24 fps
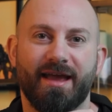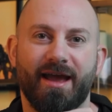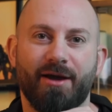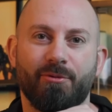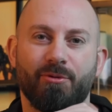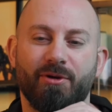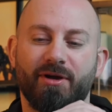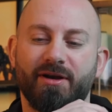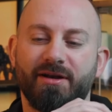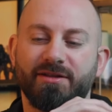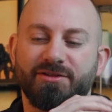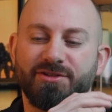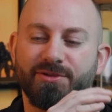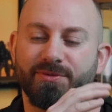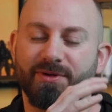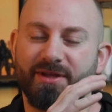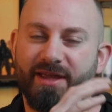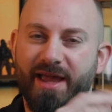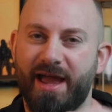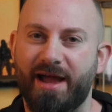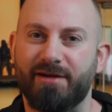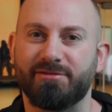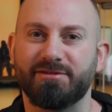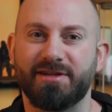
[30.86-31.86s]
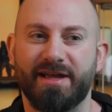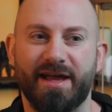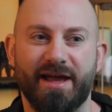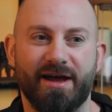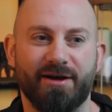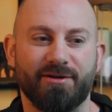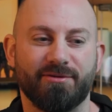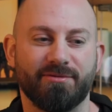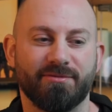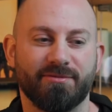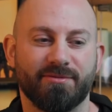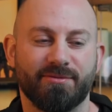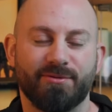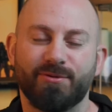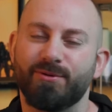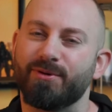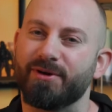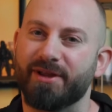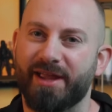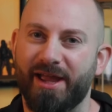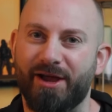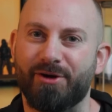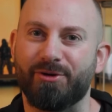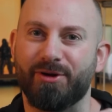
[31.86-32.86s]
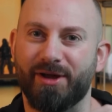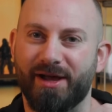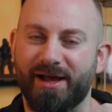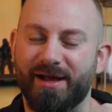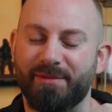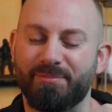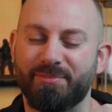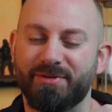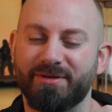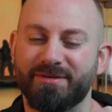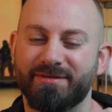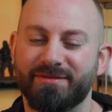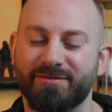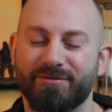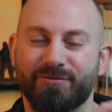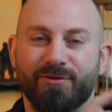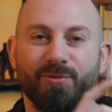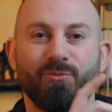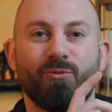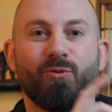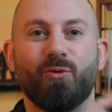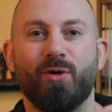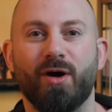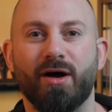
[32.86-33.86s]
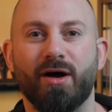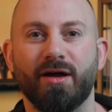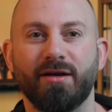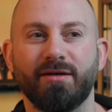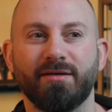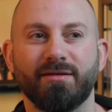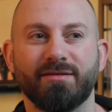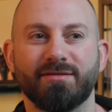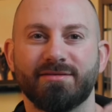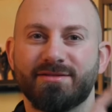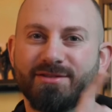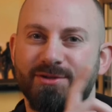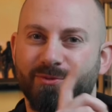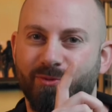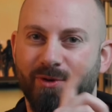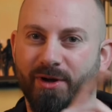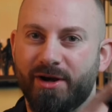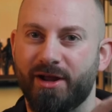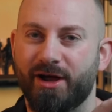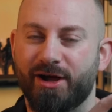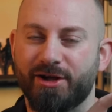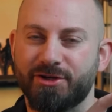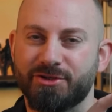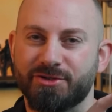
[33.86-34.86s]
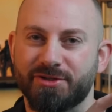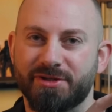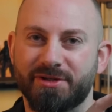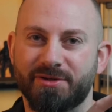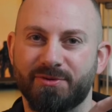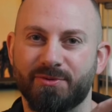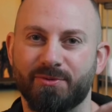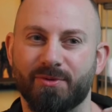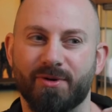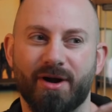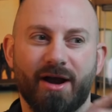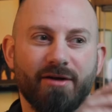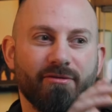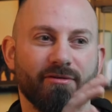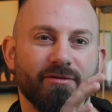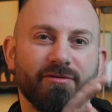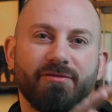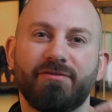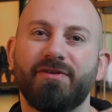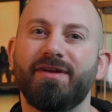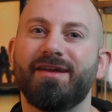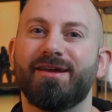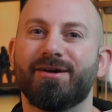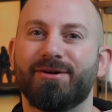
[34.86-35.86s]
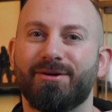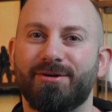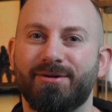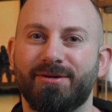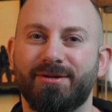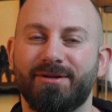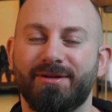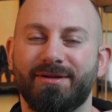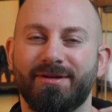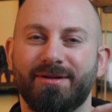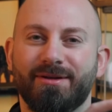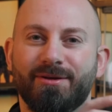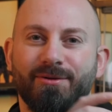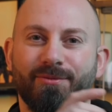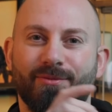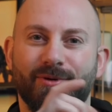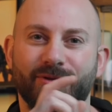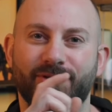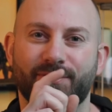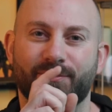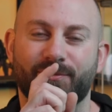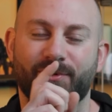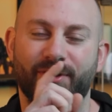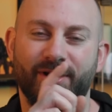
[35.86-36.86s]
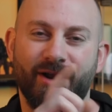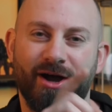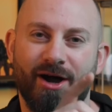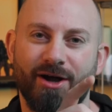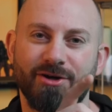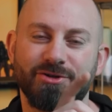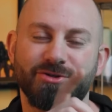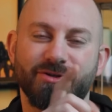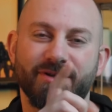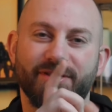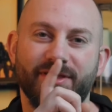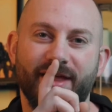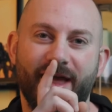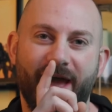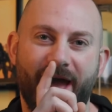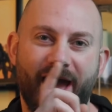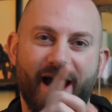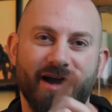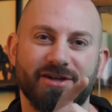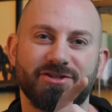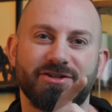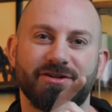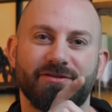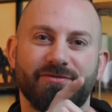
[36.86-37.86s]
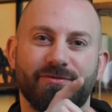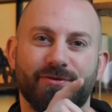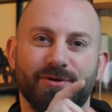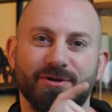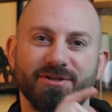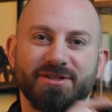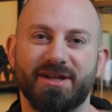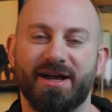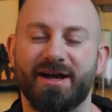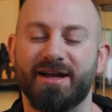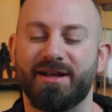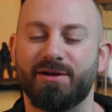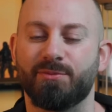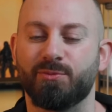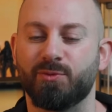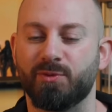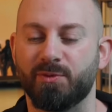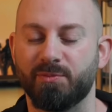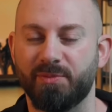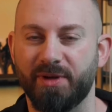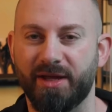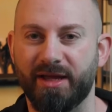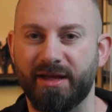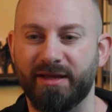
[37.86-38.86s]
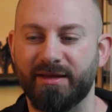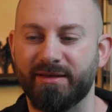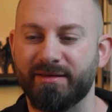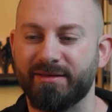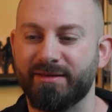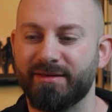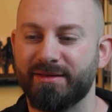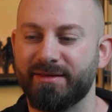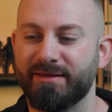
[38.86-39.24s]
and we're going to do a countdown or a count up from 1 to 100, where I reveal what the 100th Action Force item will be.